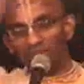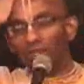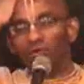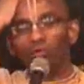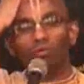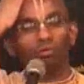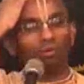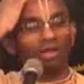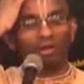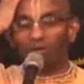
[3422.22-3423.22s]
thinking,
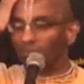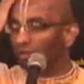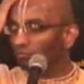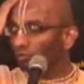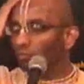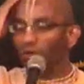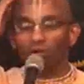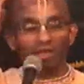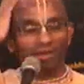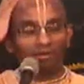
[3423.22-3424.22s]
oh, I can't play
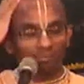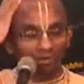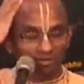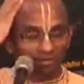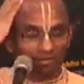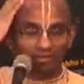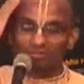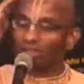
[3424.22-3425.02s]
football, I can't play tennis,